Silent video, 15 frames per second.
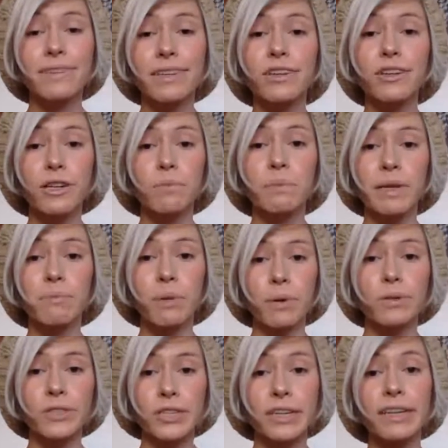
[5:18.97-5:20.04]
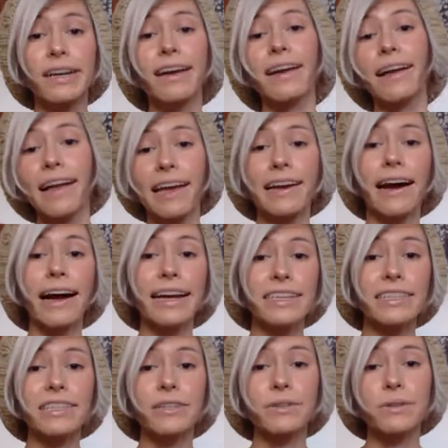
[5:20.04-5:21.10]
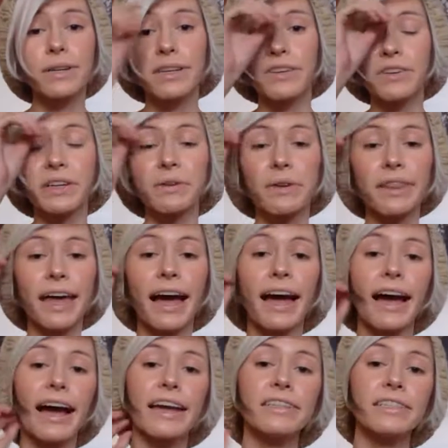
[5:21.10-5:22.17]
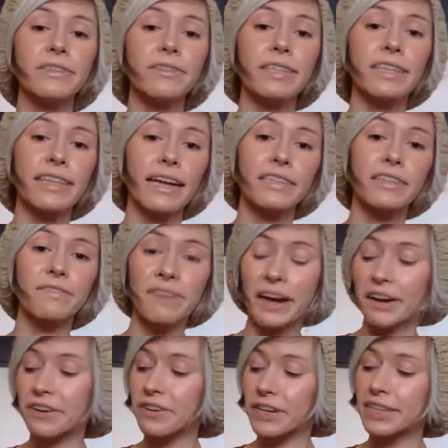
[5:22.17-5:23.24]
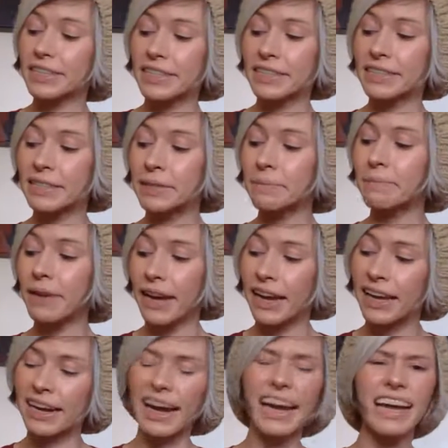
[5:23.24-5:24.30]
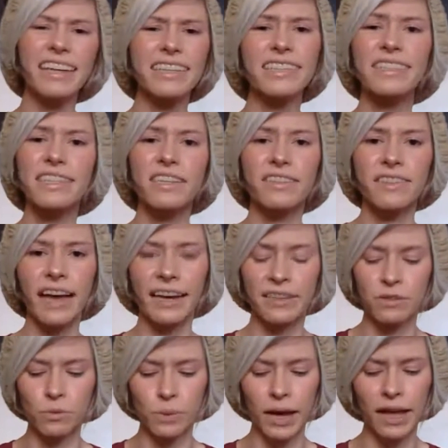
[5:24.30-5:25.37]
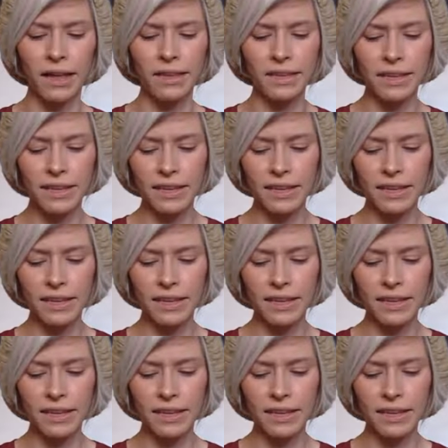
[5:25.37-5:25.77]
Could be bolder. And I do agree with that. I do think that's a fair criticism. And I had considered that as well.